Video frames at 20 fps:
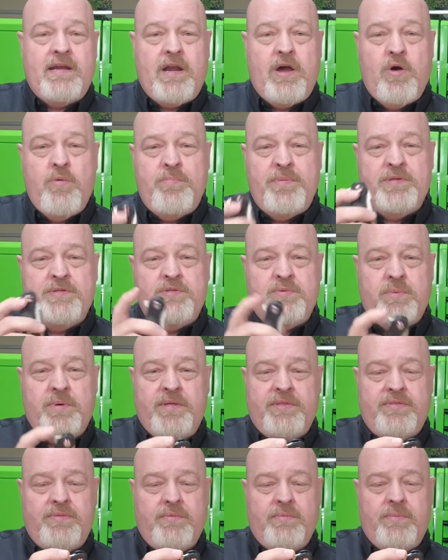opens
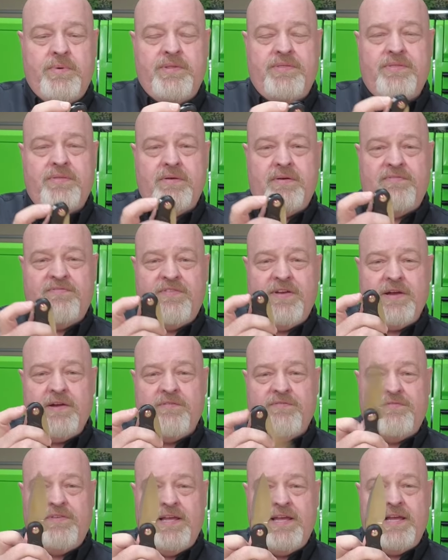with a finger
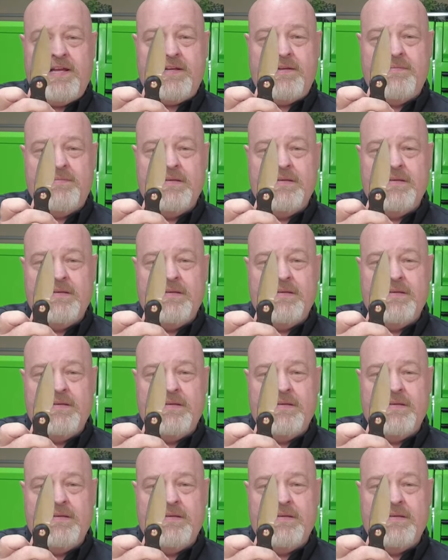flick.